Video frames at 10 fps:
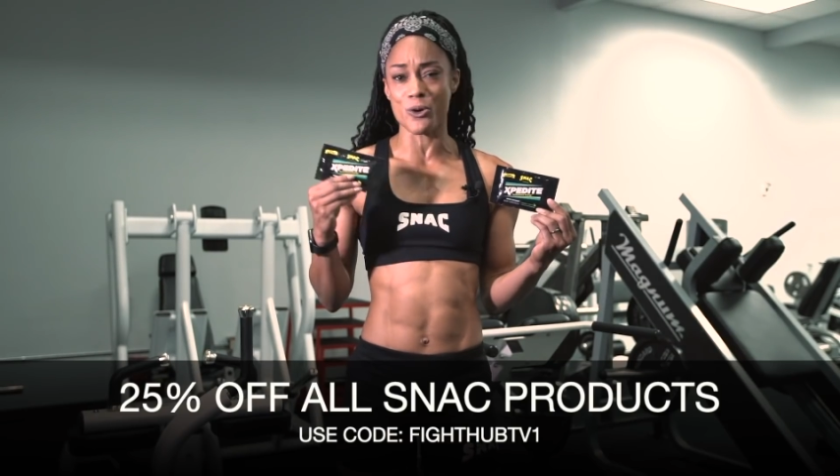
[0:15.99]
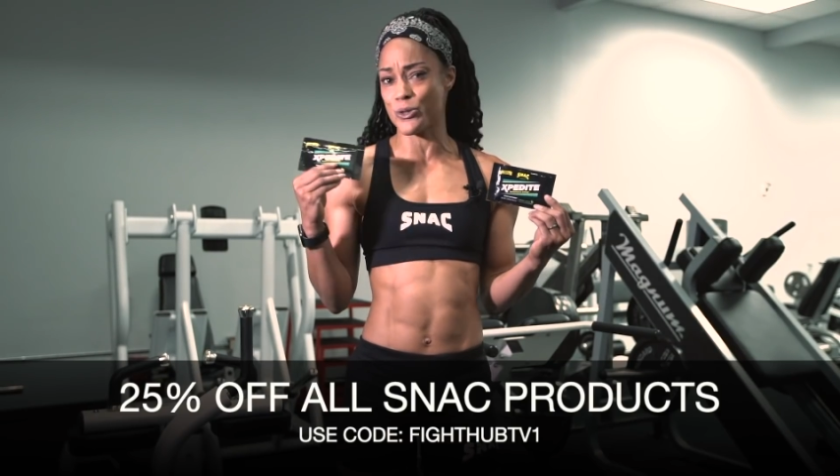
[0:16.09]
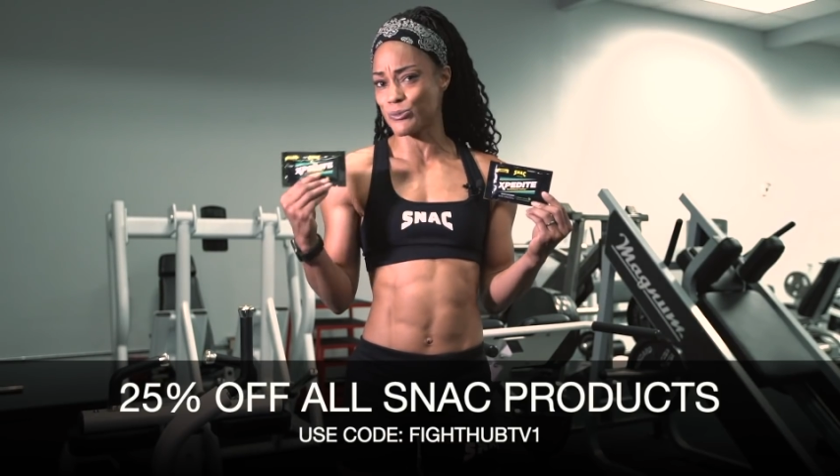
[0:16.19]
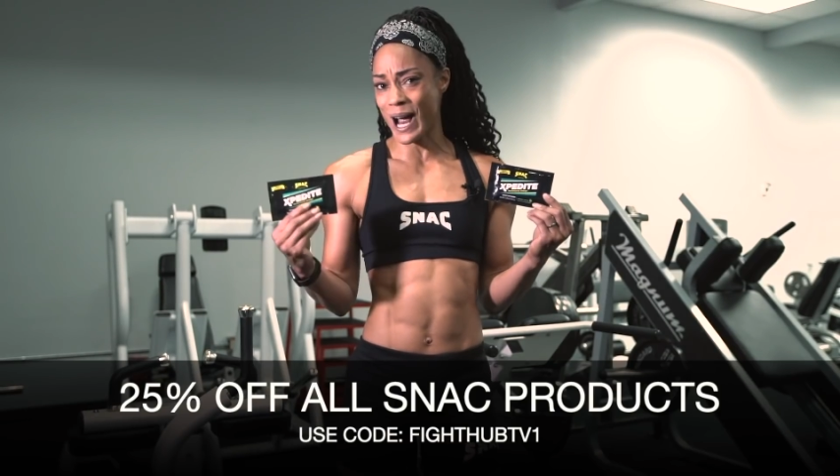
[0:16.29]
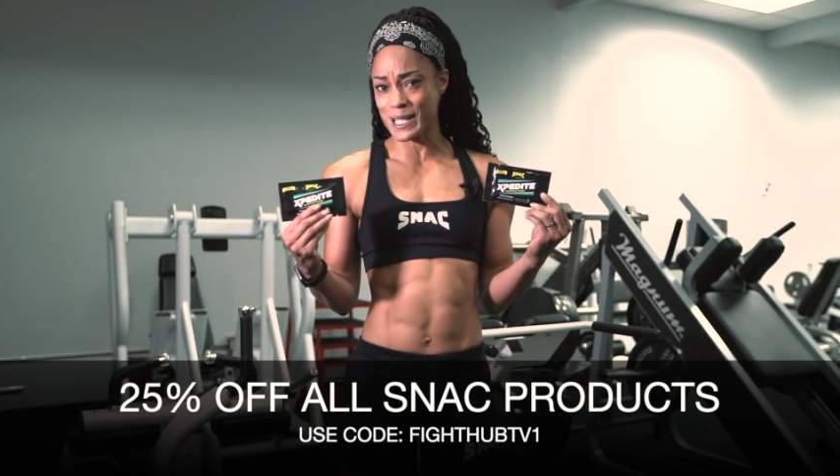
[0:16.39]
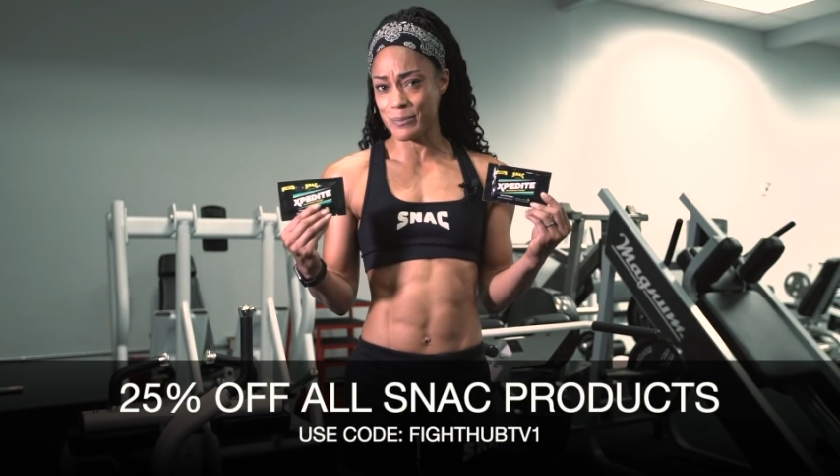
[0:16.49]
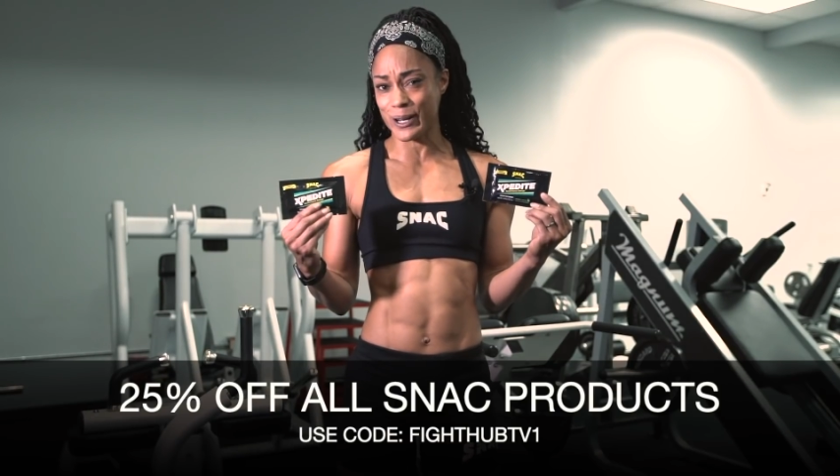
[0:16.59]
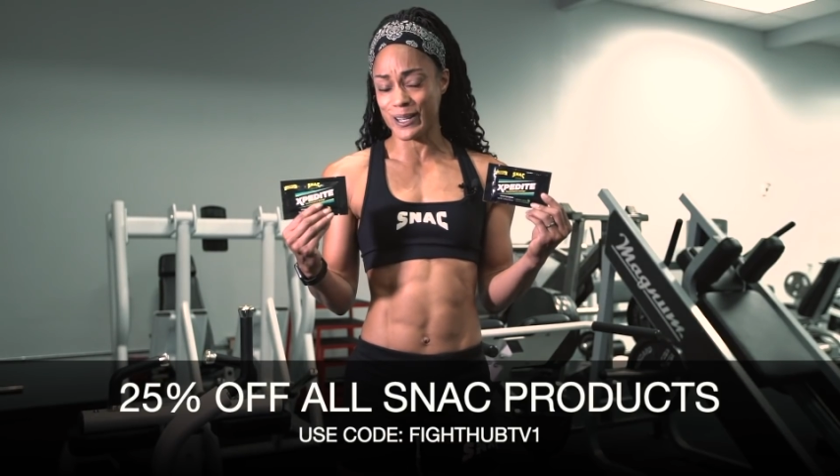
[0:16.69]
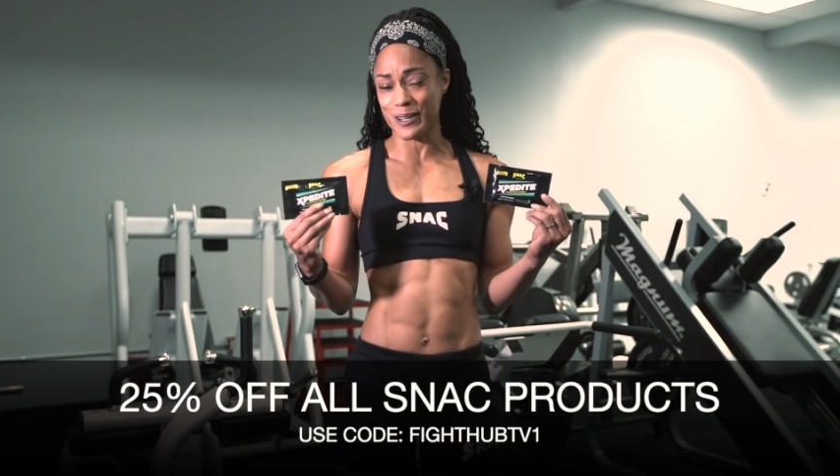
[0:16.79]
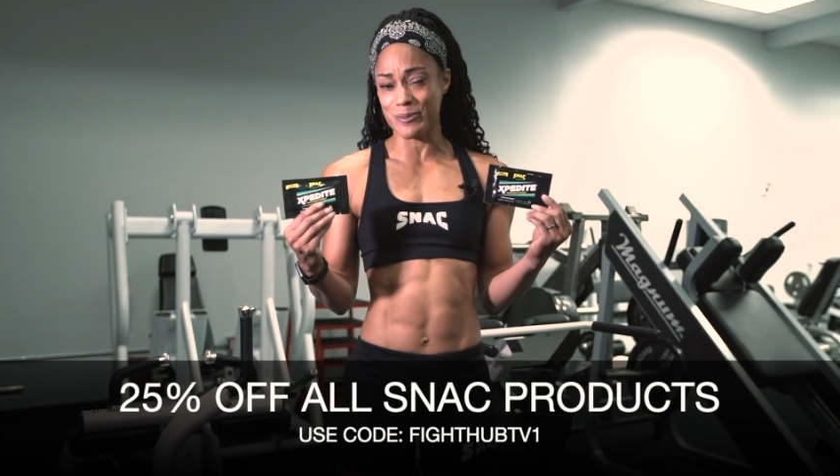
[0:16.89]
or the
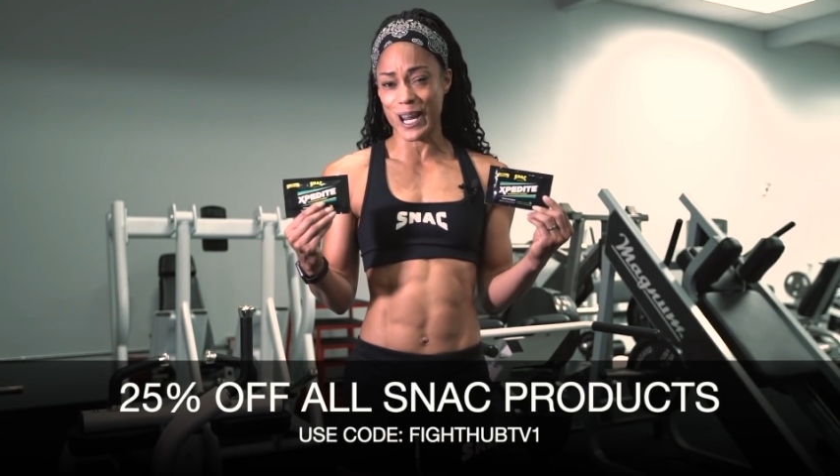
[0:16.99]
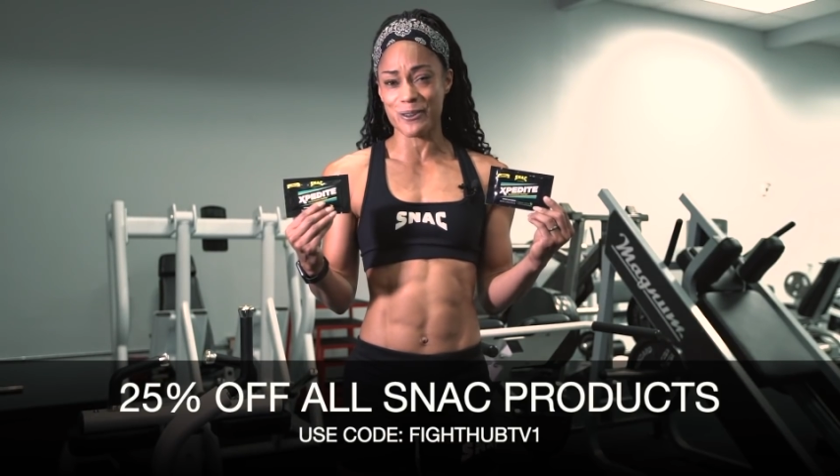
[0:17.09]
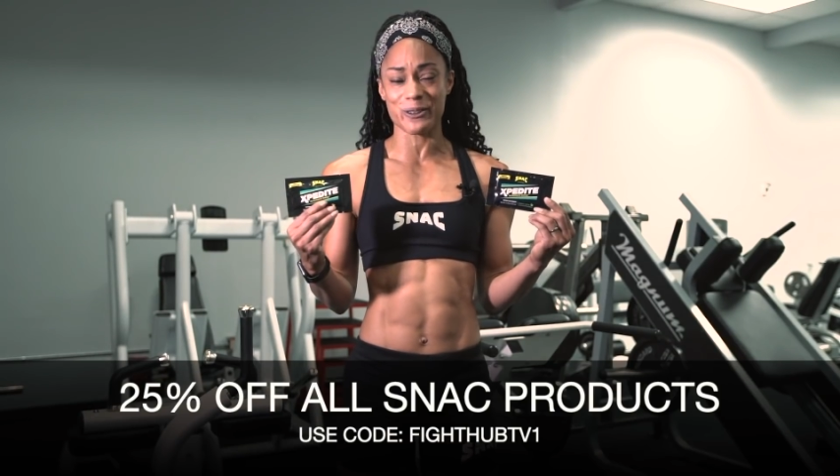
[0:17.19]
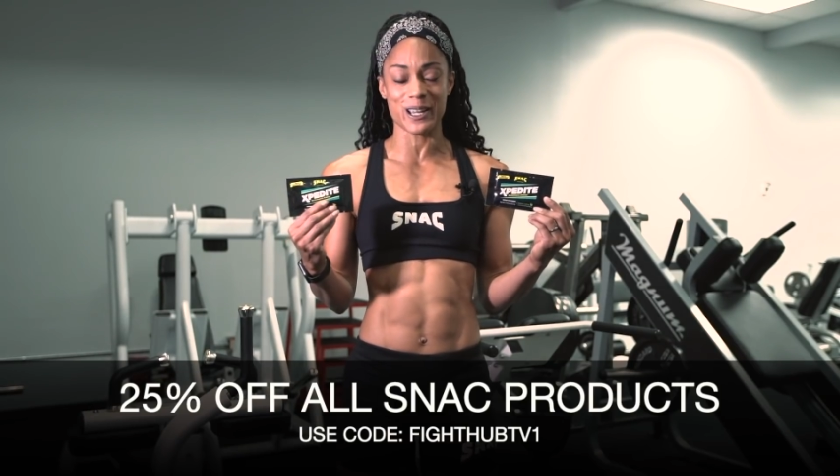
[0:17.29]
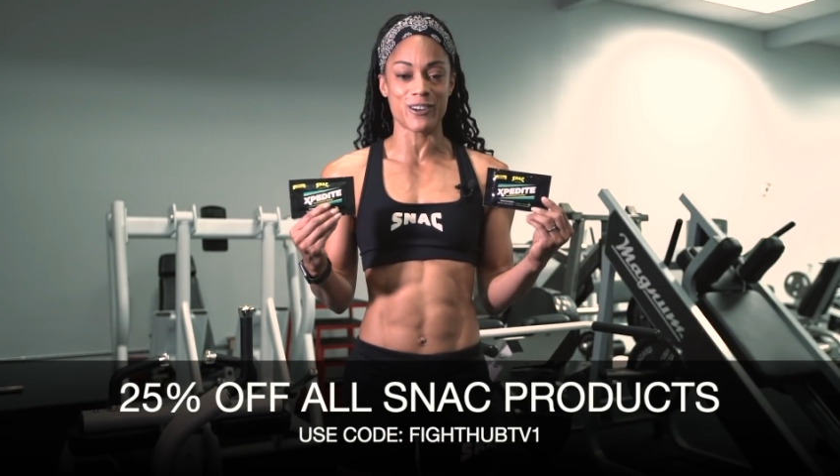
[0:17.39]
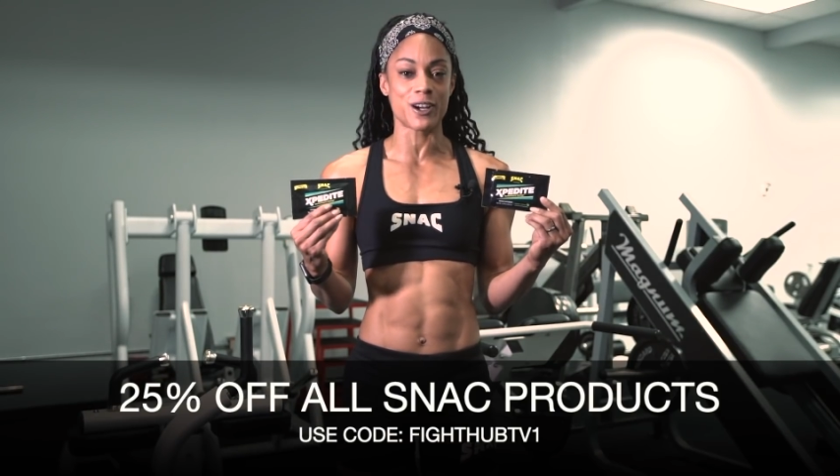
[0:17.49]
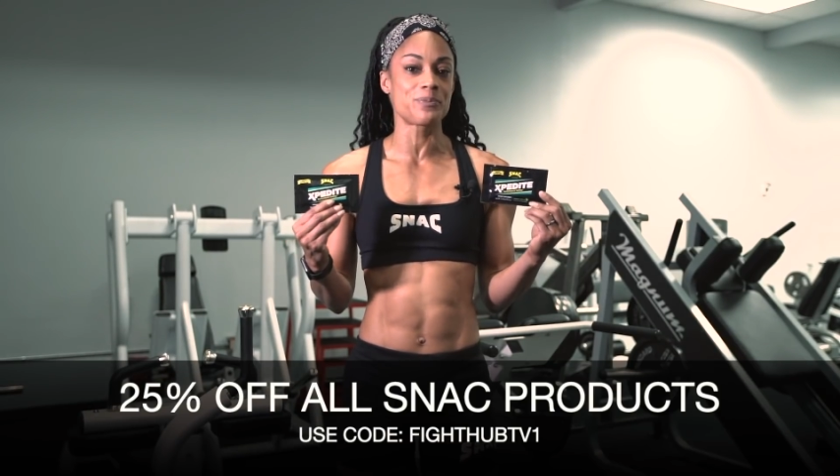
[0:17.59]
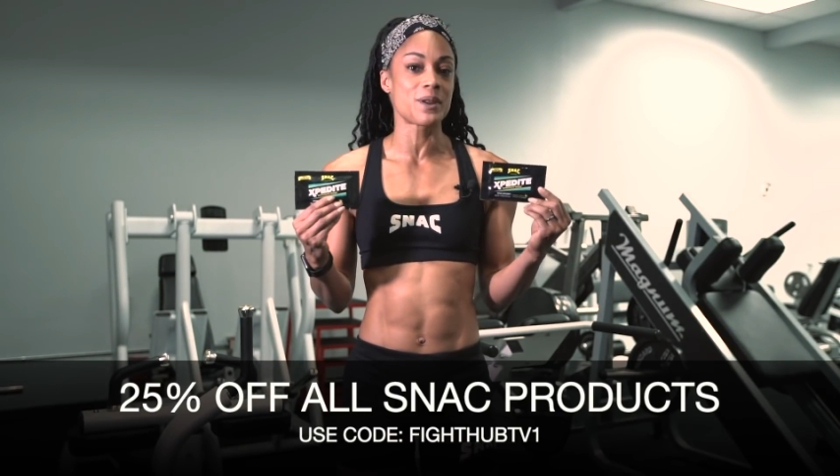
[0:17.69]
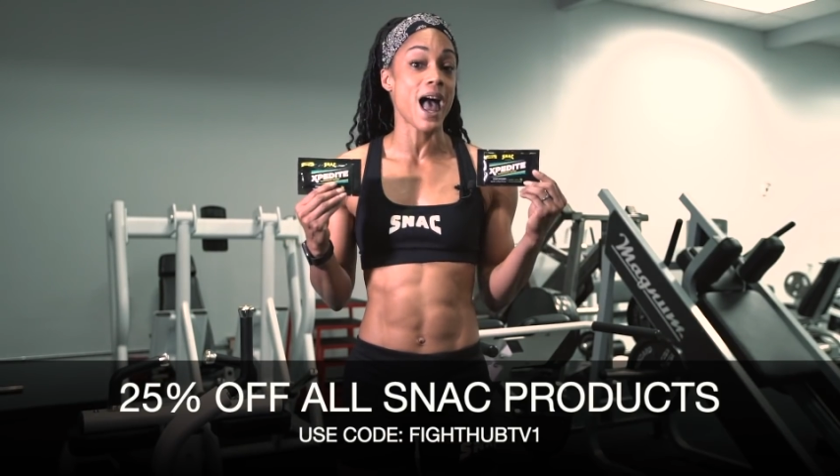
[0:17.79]
raspberry lemonade flavor,